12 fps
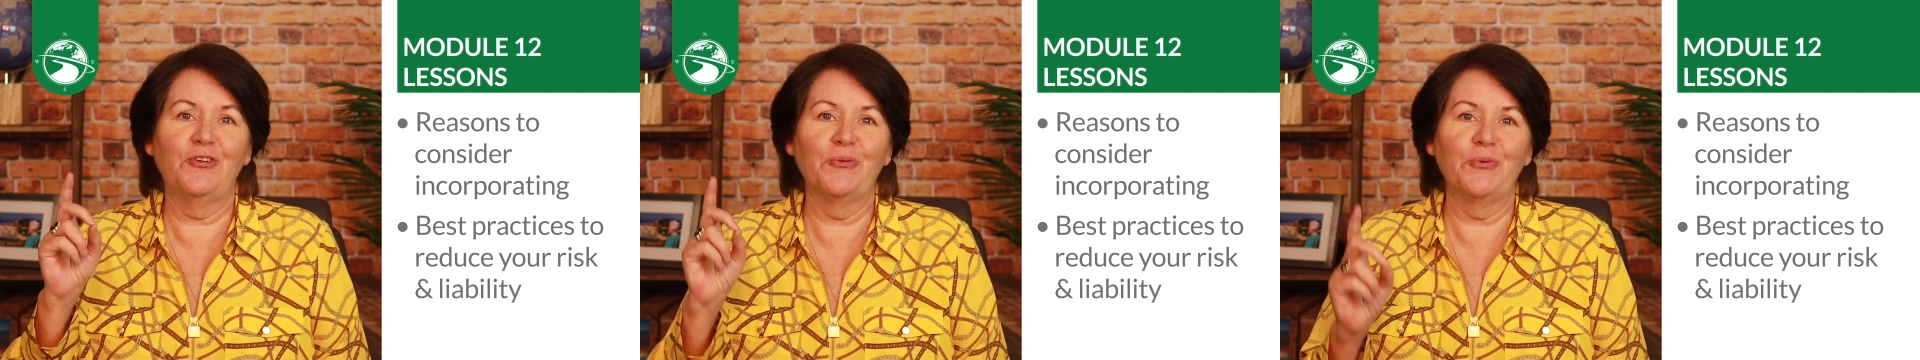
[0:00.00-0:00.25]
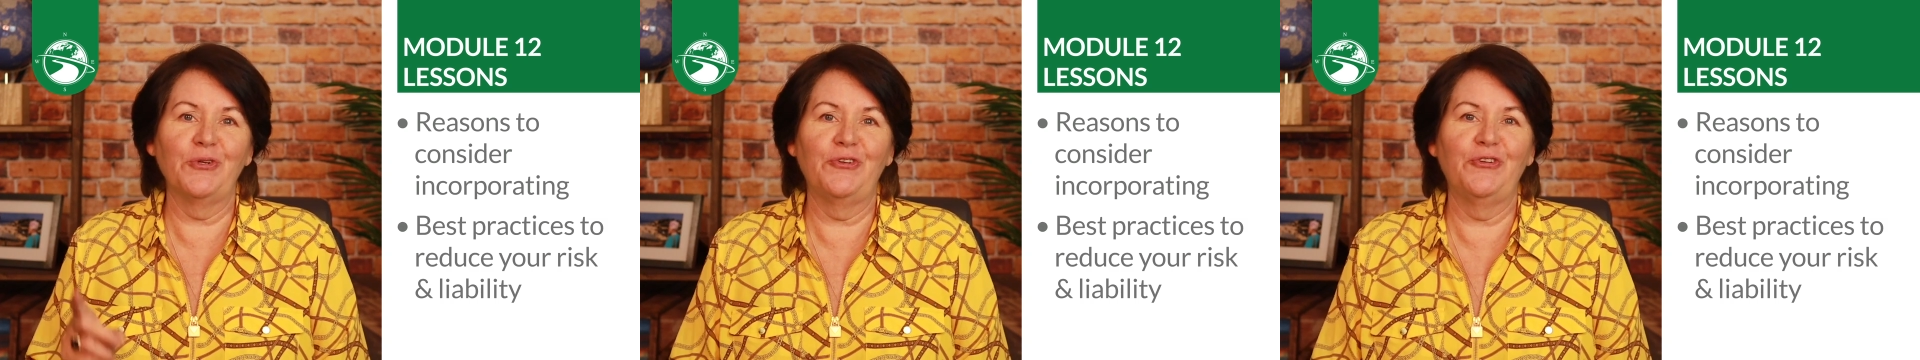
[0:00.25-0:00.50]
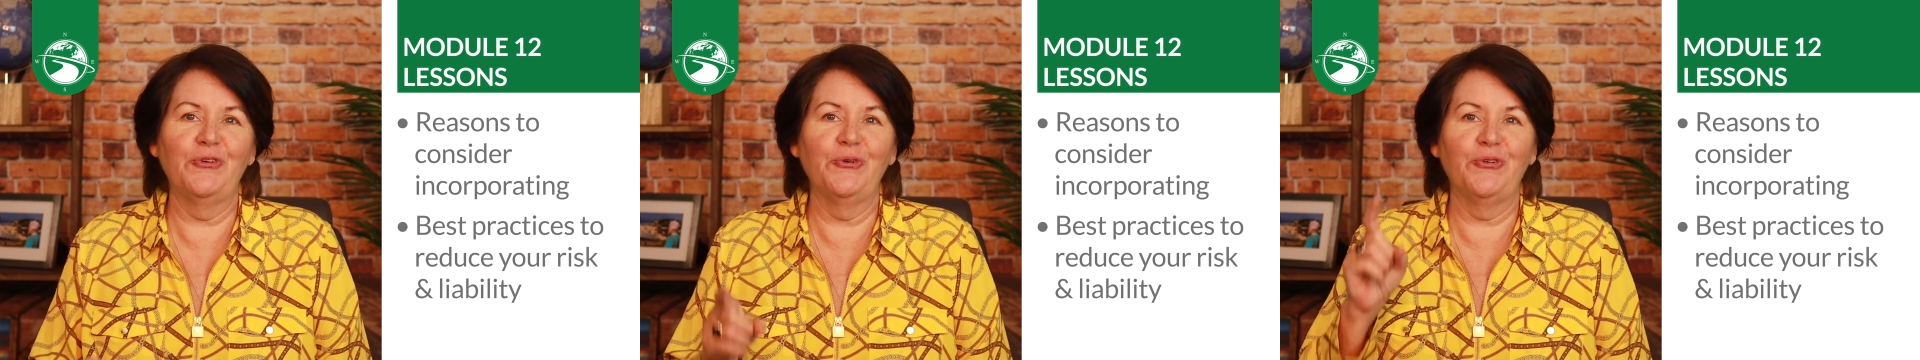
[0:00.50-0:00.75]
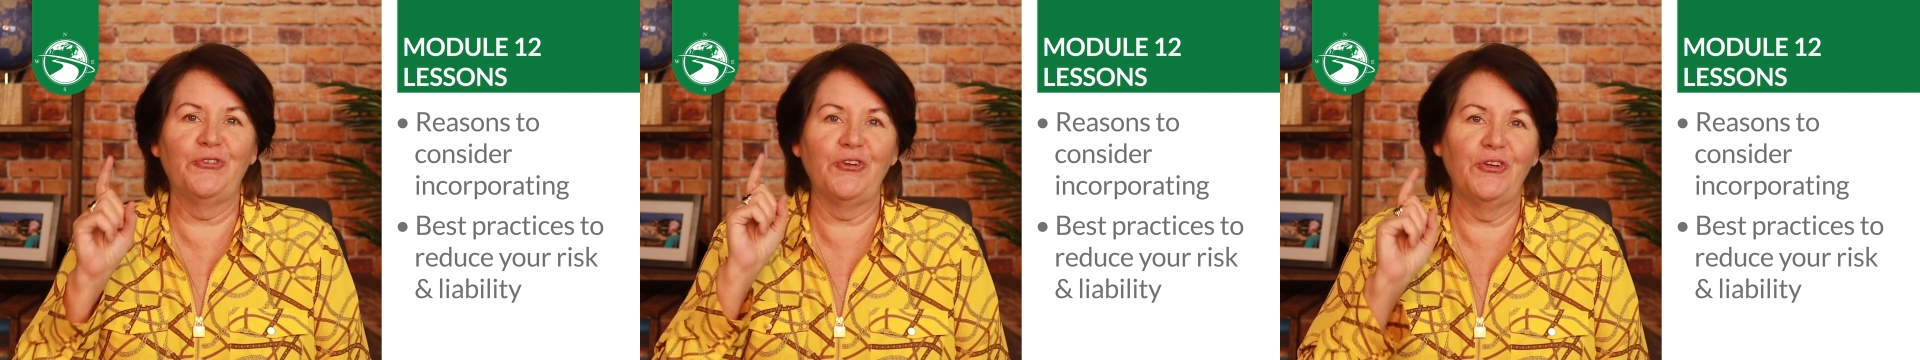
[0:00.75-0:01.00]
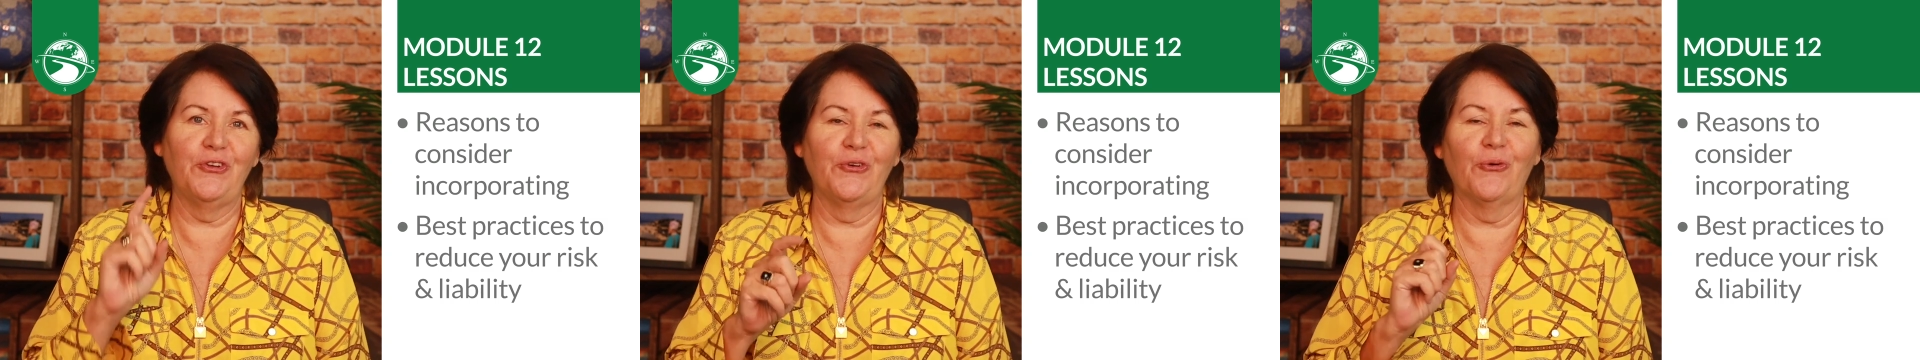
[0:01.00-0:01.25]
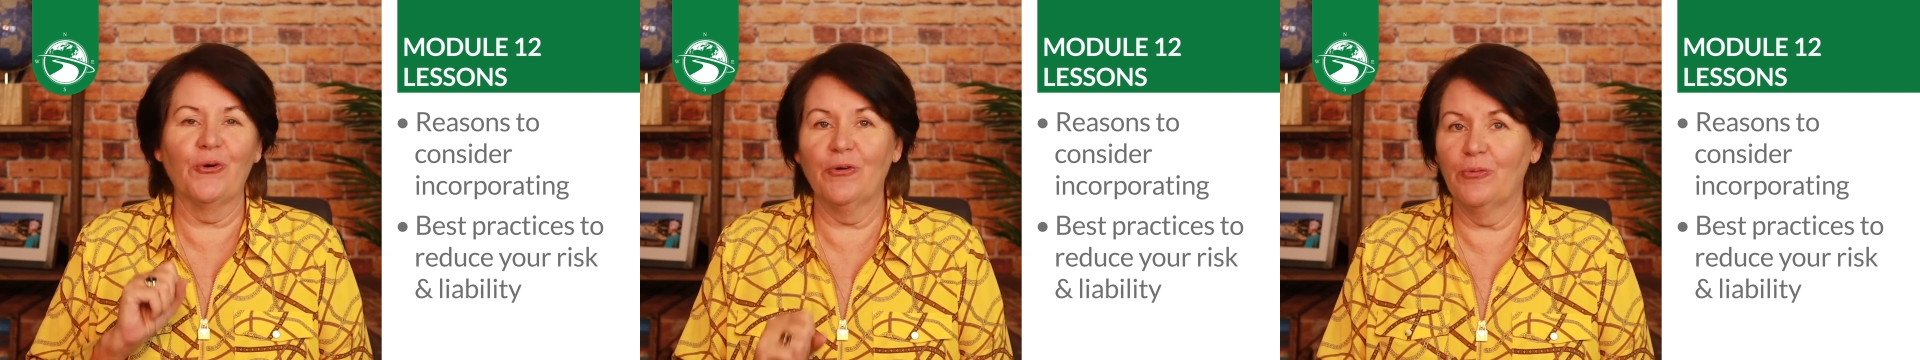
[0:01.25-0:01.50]
to reduce
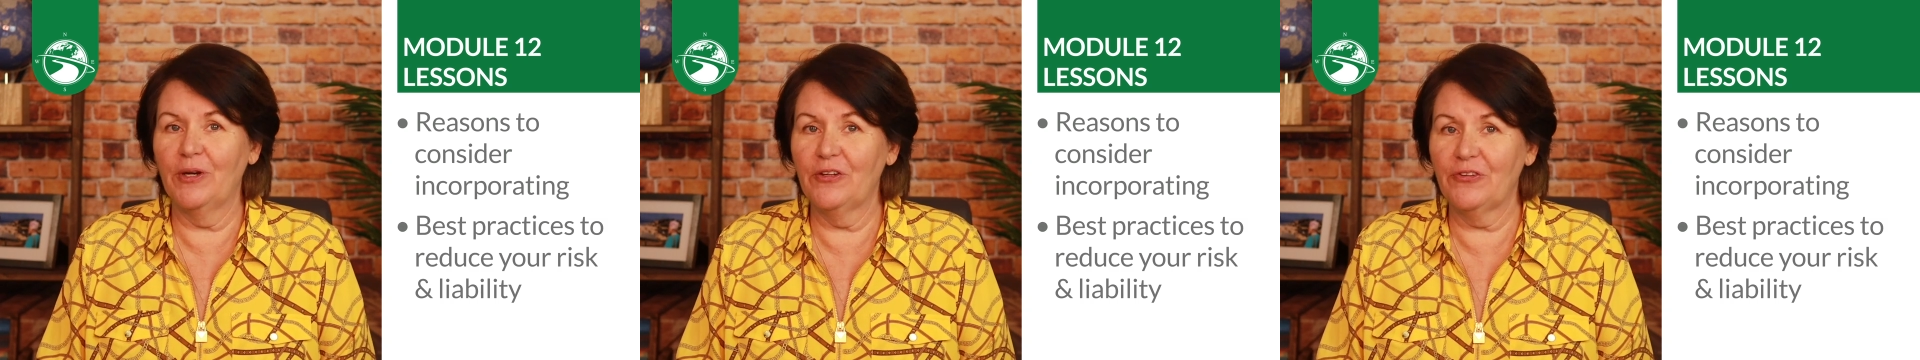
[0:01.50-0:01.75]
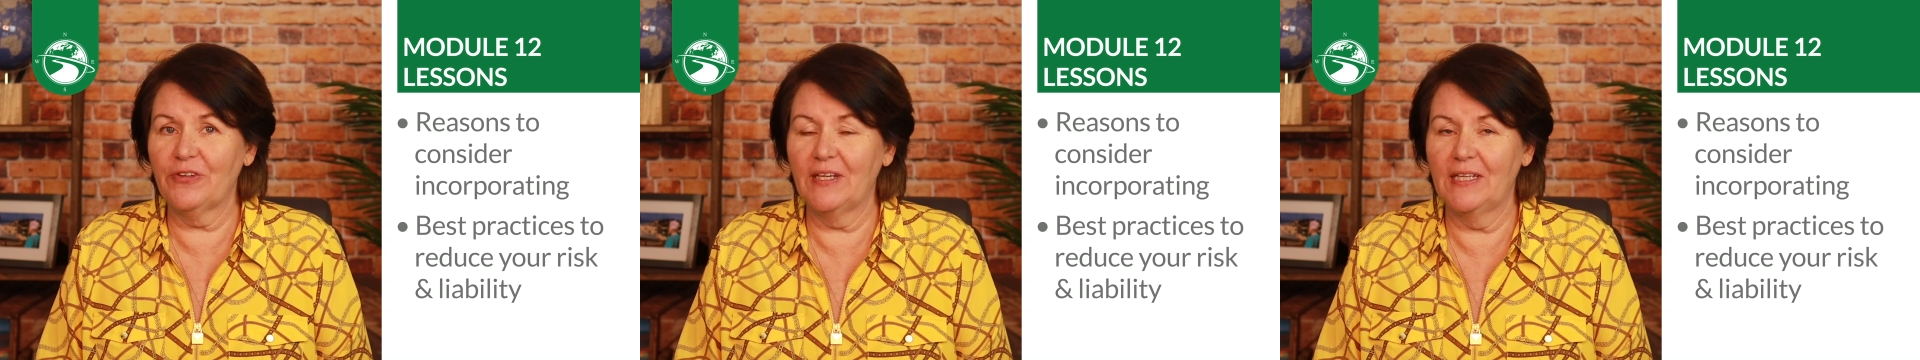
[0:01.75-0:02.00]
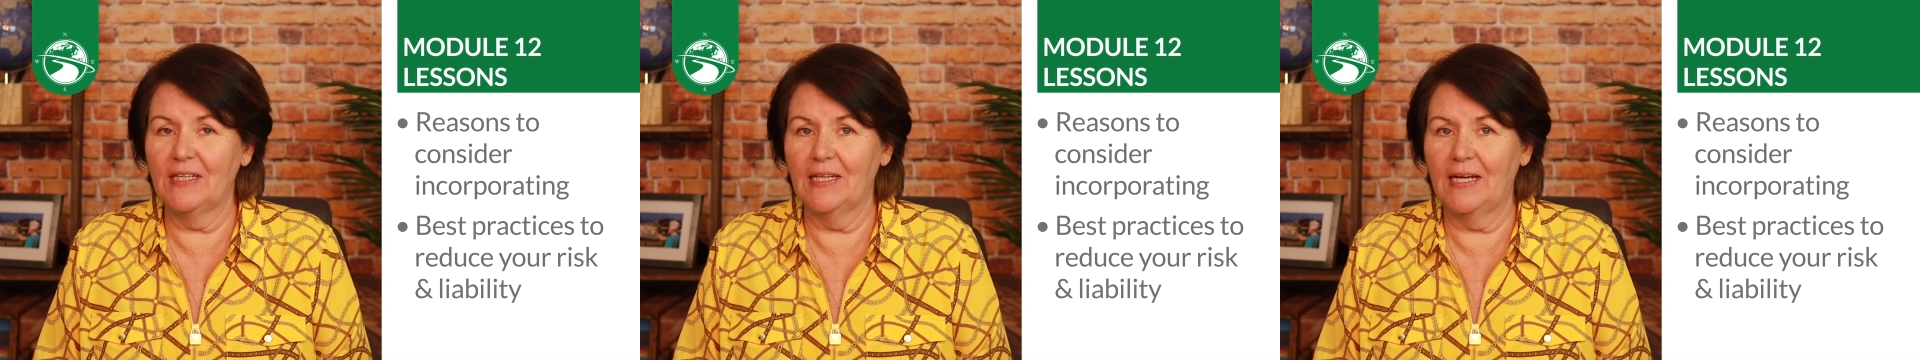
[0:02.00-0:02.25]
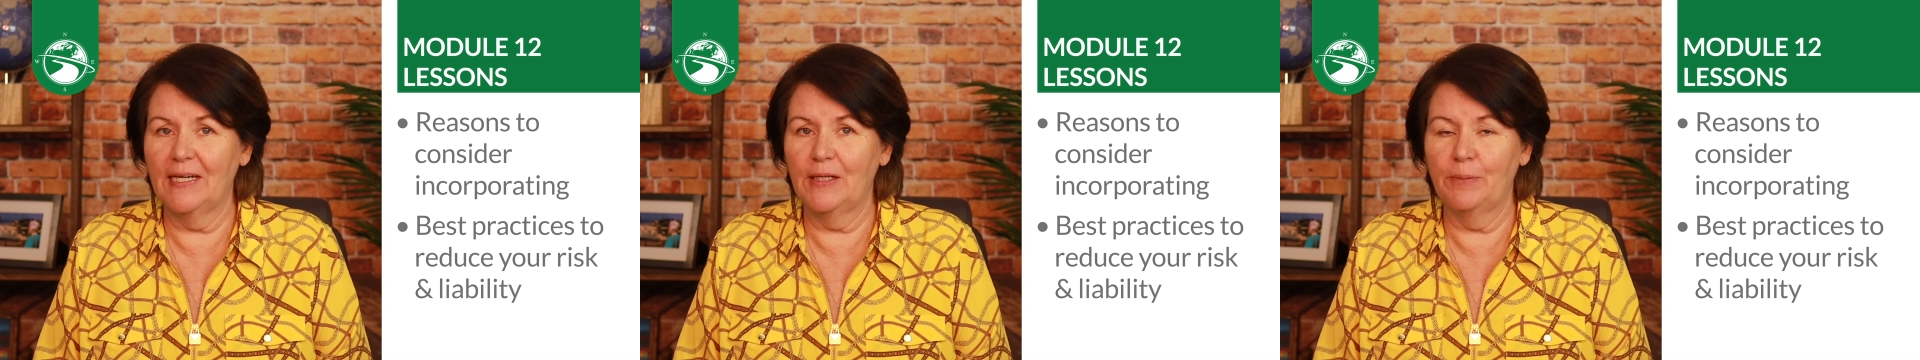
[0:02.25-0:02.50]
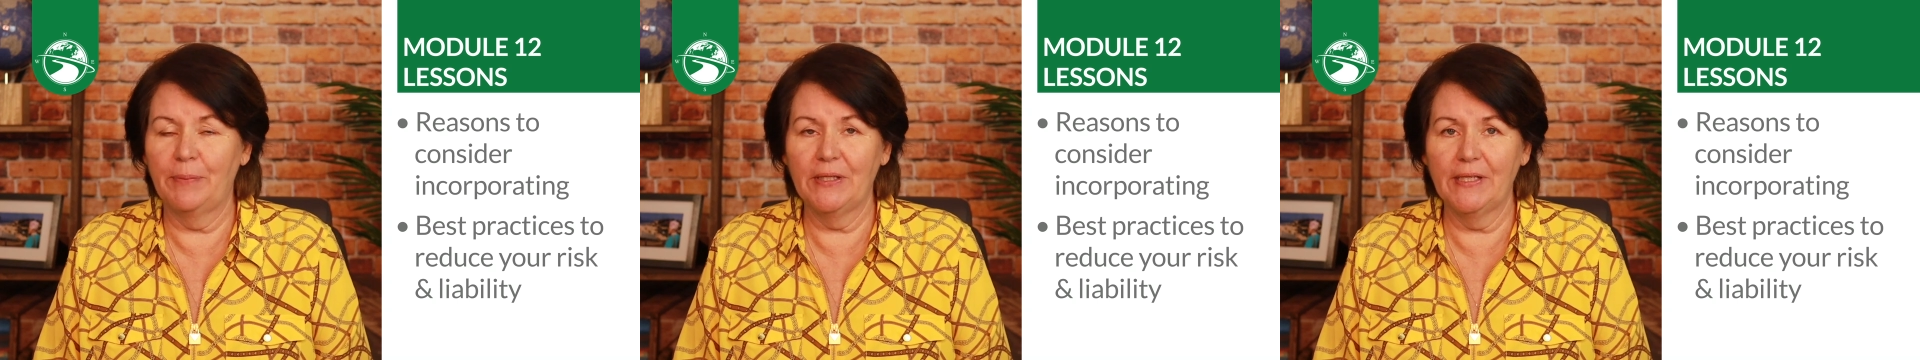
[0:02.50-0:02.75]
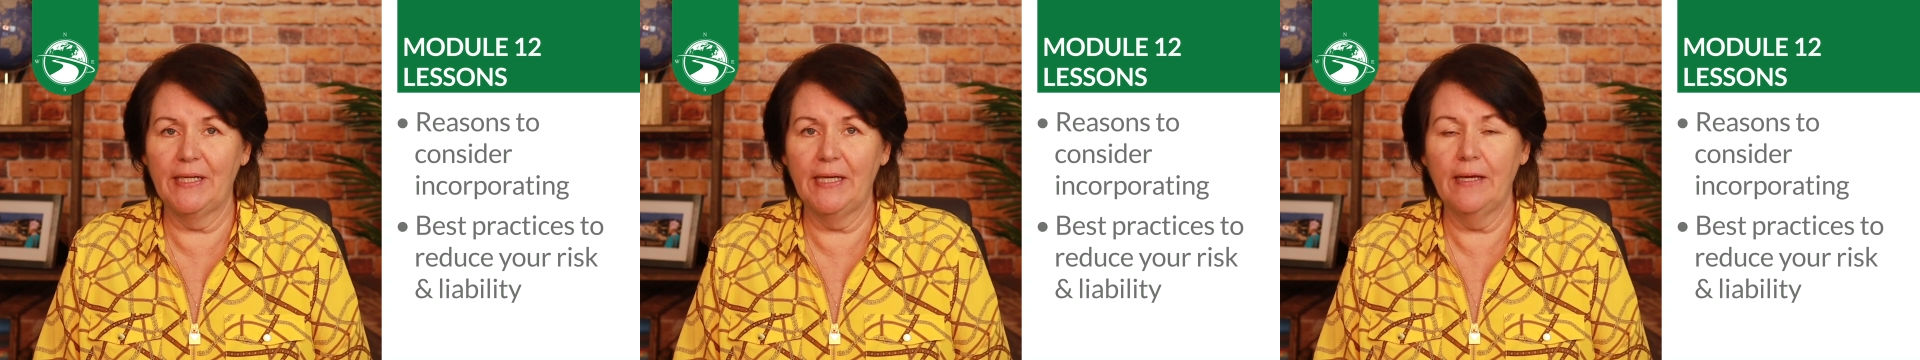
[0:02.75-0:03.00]
your risk and
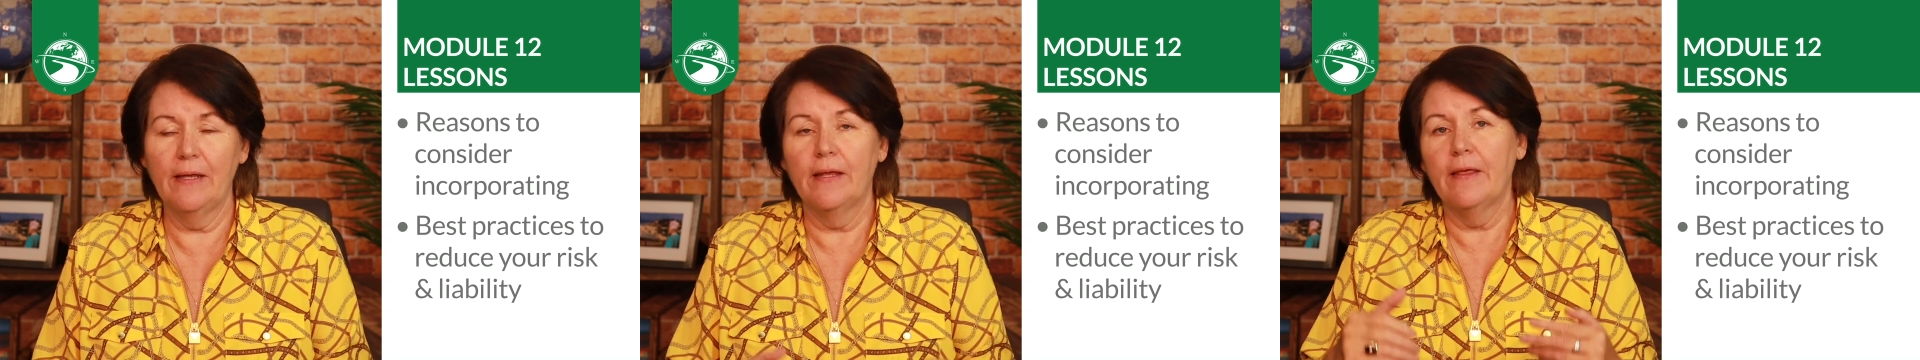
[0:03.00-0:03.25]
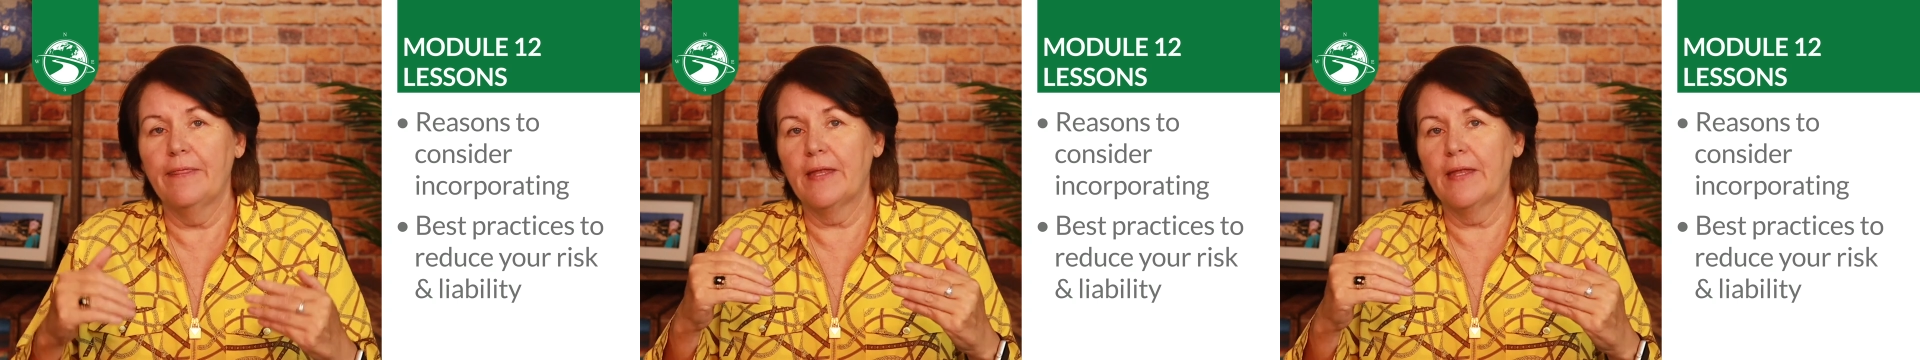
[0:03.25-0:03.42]
liability.